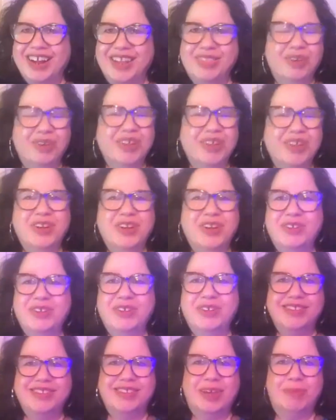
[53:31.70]
thought, it's the
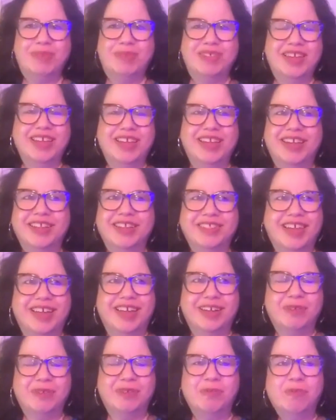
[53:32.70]
same thing.
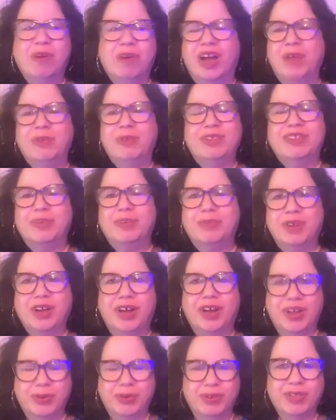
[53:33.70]
Like, why would someone
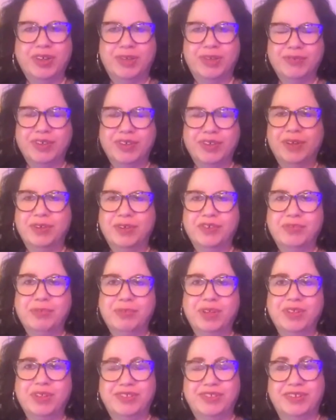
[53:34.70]
hire a love coach?
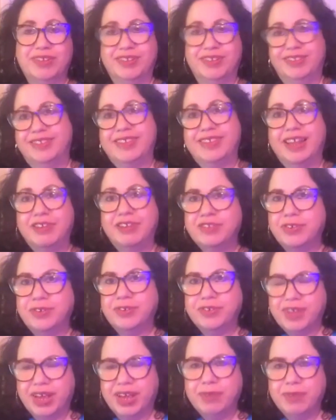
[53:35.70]
Well, is it essential
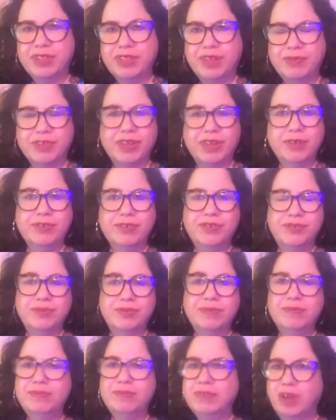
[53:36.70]
to have a love coach?
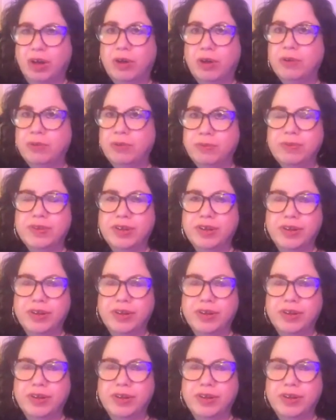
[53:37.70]
No.